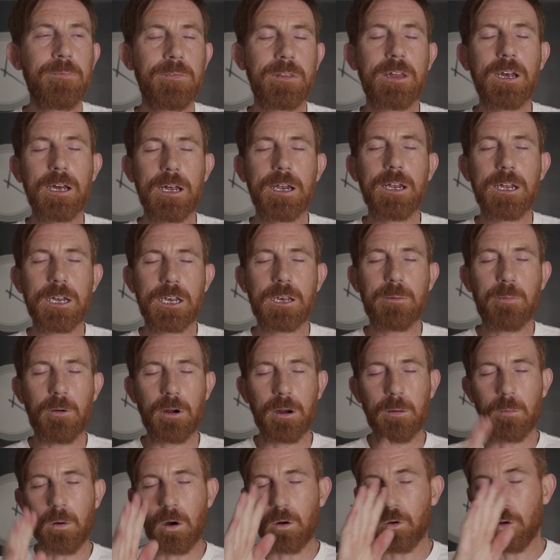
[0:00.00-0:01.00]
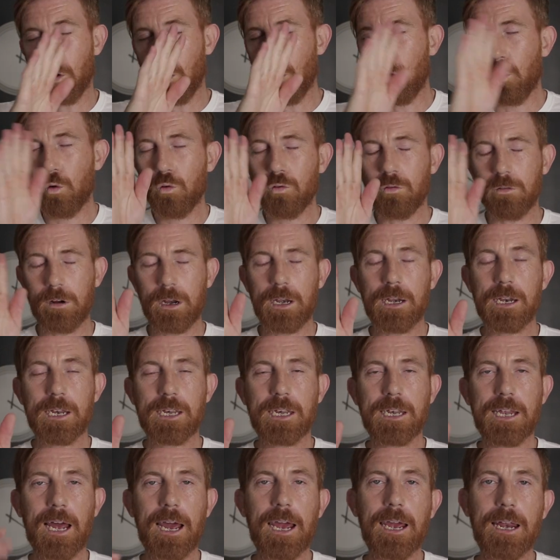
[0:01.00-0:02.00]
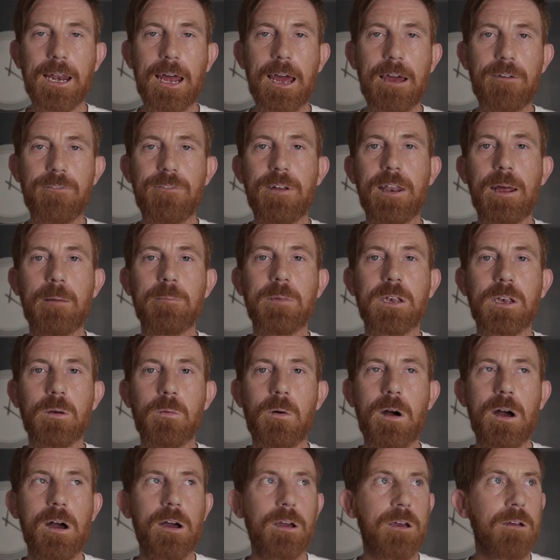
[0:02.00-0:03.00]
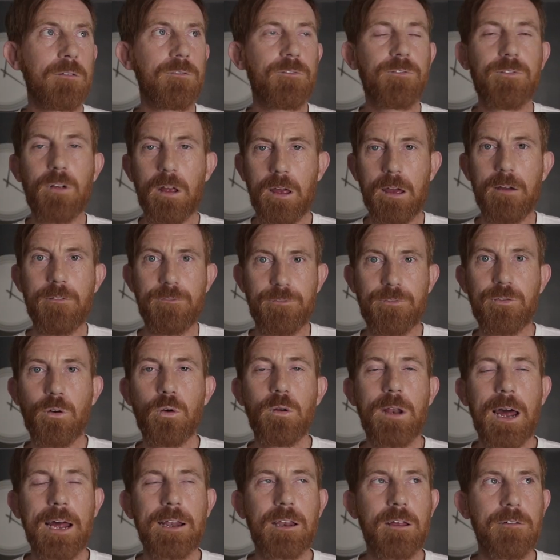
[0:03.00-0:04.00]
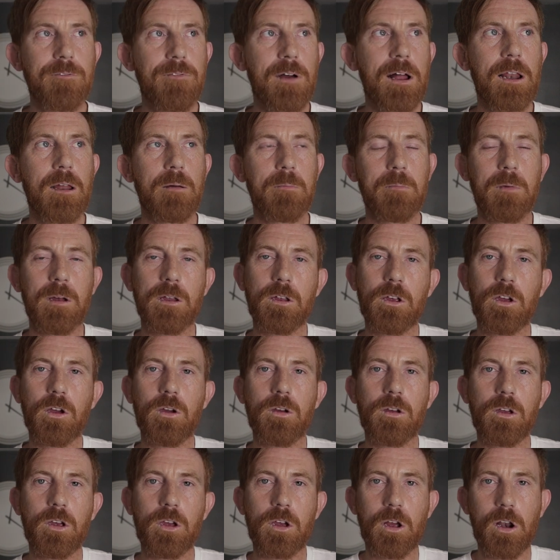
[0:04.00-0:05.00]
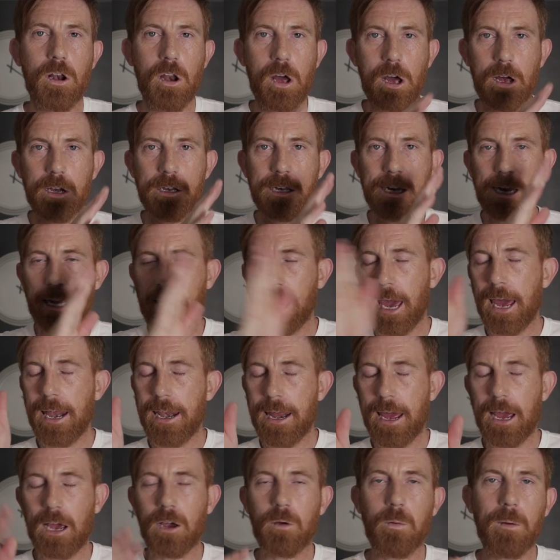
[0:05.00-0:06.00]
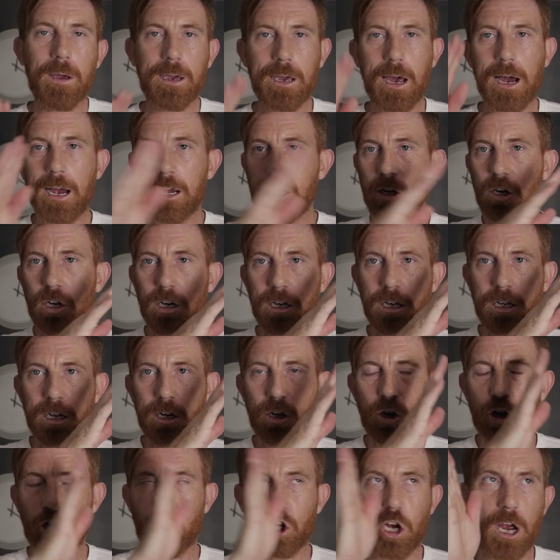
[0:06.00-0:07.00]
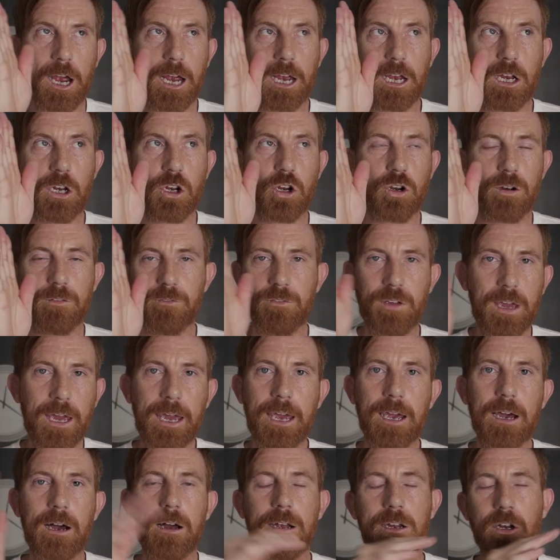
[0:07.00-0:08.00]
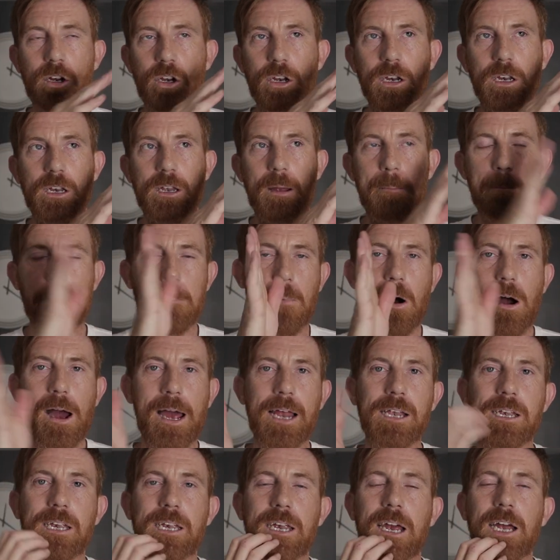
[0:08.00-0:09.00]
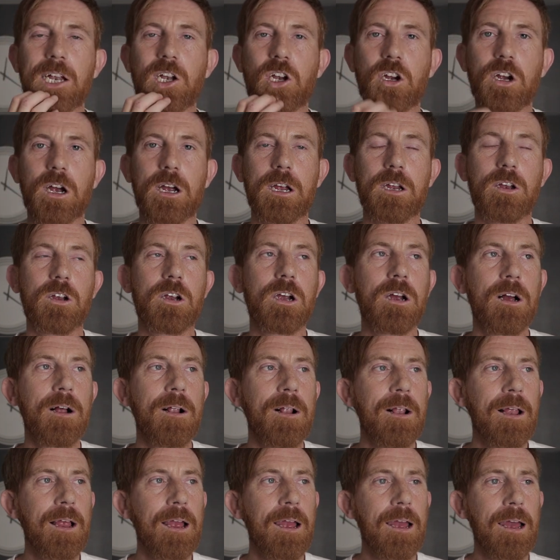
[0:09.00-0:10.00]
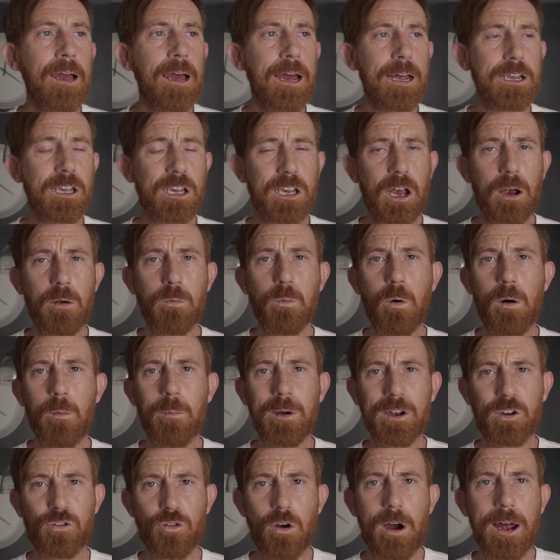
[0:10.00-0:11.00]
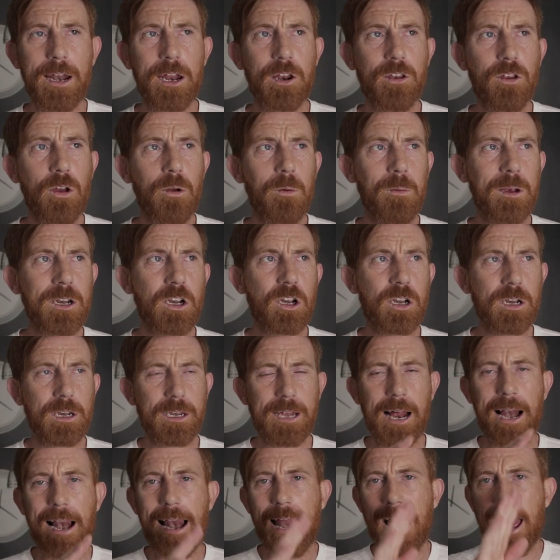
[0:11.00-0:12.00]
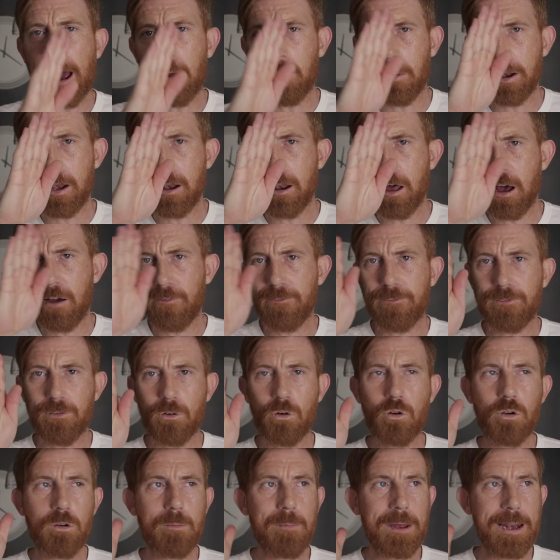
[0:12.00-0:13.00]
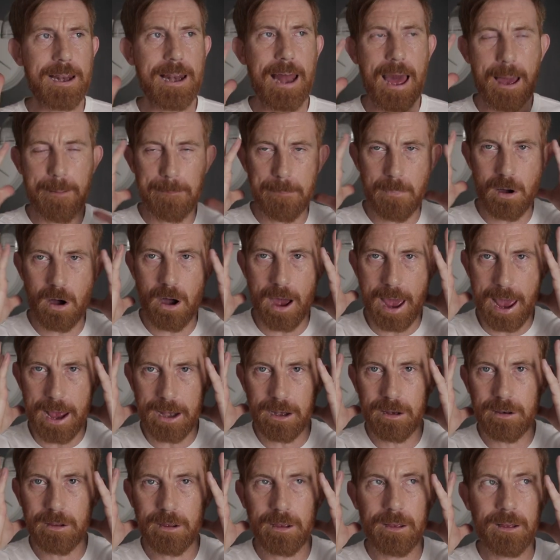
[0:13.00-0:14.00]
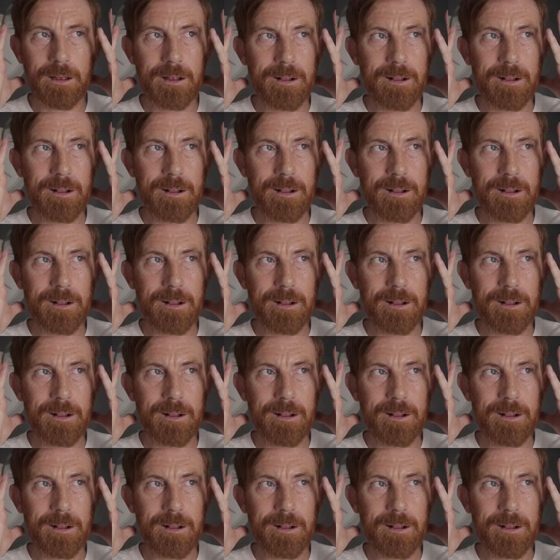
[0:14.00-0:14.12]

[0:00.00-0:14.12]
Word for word: the spirit world, altering the state there for them to work. And through that development, you learn to get there quicker. It's just a change of gear. It's just a mindset change. And so what we're trying to do is just allow enough room in that mind